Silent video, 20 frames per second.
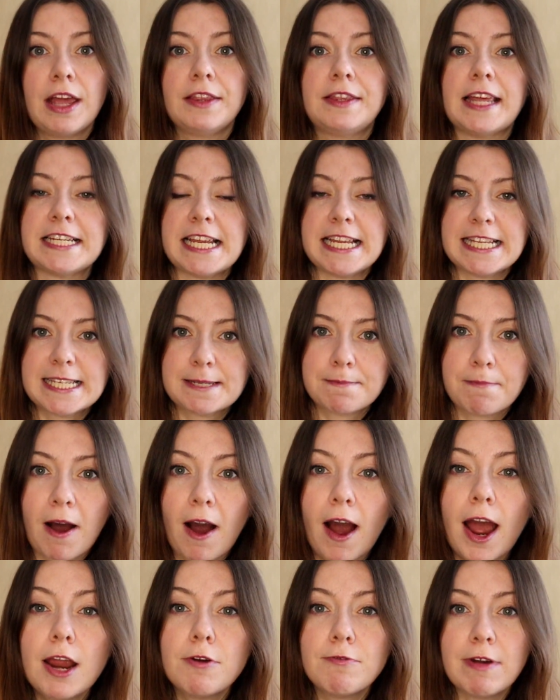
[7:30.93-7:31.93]
that
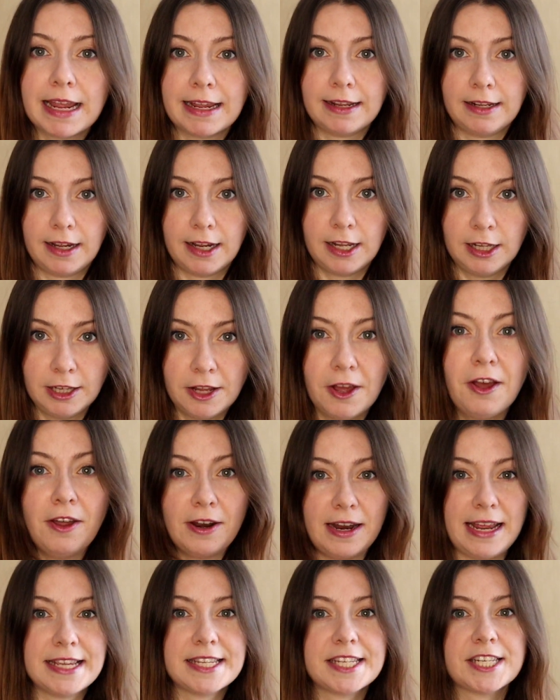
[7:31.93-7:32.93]
inspiring
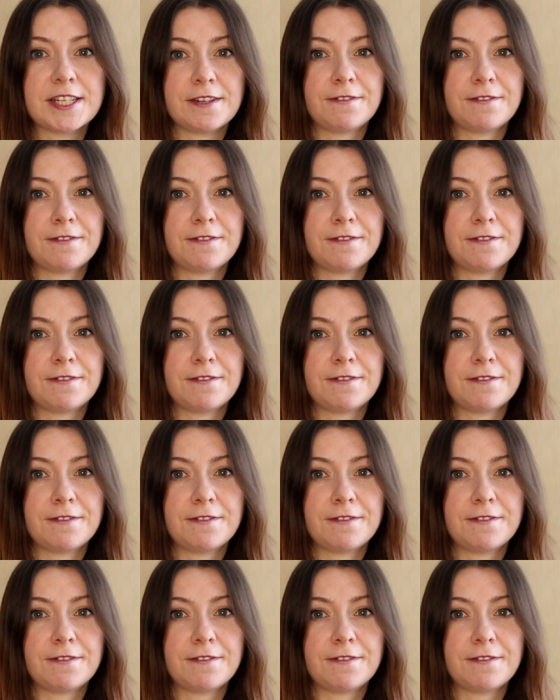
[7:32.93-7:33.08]
learners